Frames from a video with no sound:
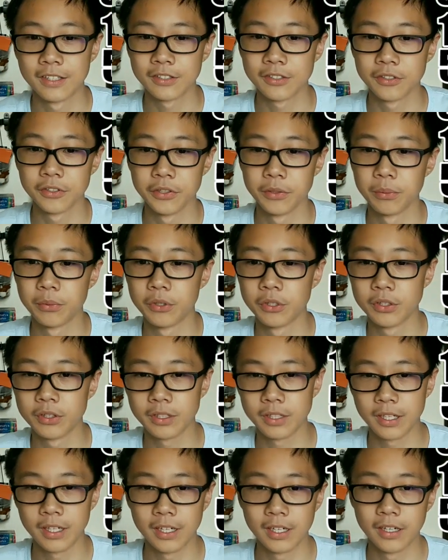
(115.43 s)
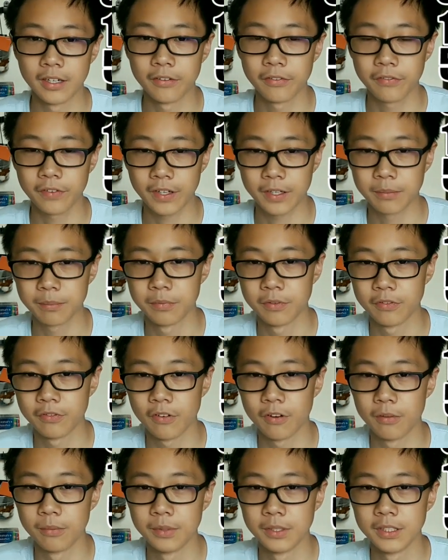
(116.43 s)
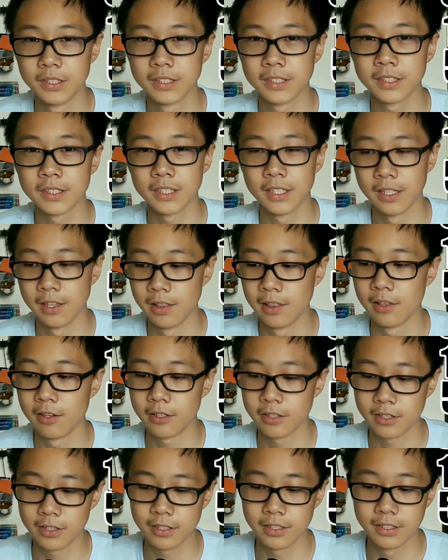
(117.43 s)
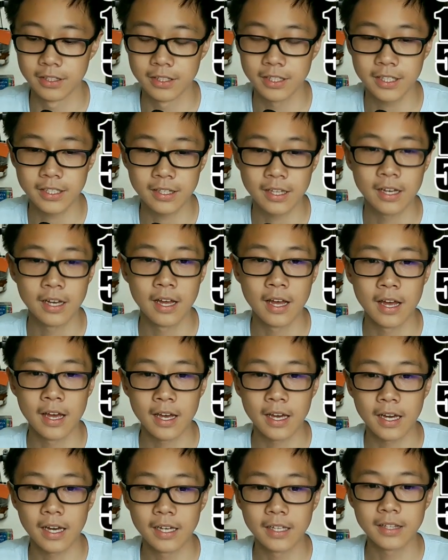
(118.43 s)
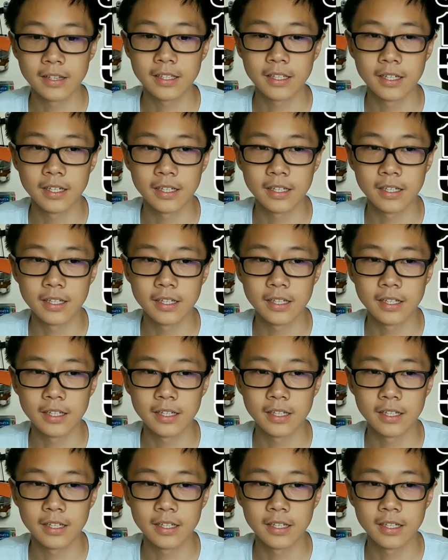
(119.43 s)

so it won't uh, affect performance a lot in that and